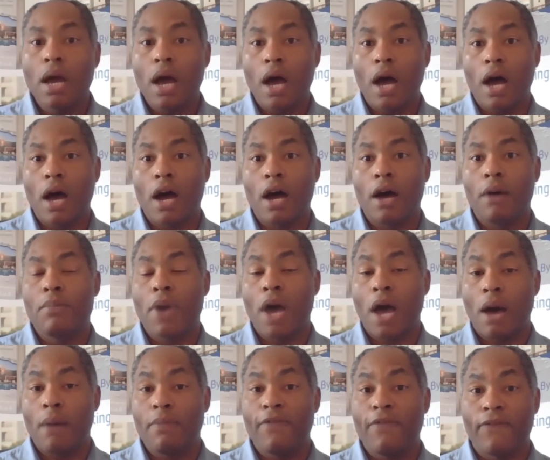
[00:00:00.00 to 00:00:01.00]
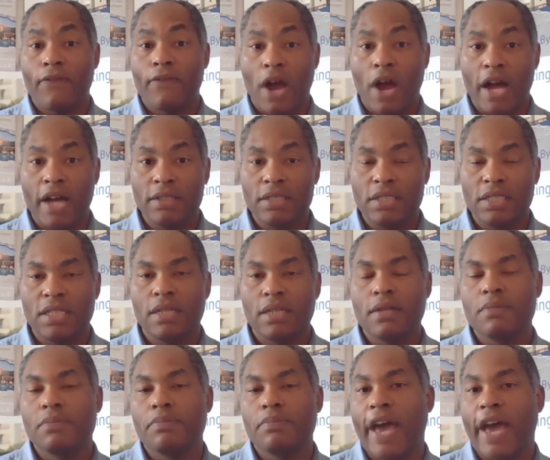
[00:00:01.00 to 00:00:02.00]
up front
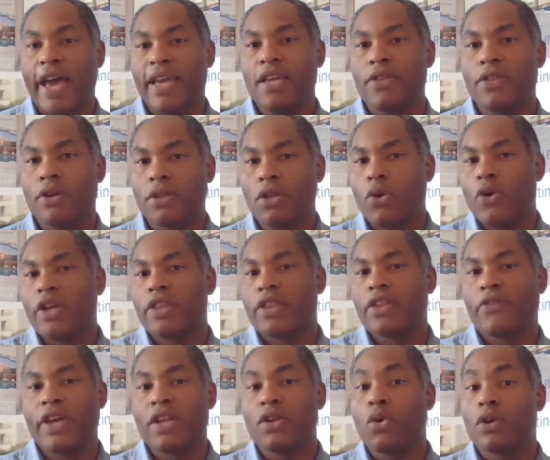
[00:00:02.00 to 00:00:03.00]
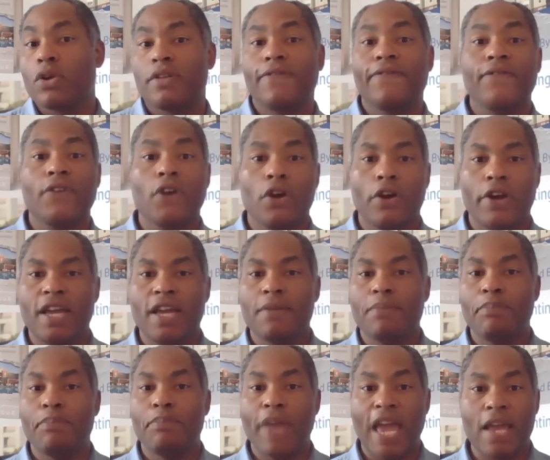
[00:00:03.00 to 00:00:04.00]
by either lowering the rent or
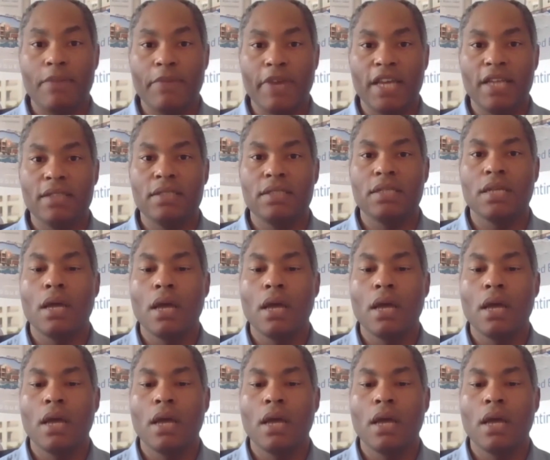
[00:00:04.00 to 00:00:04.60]
deferring payment,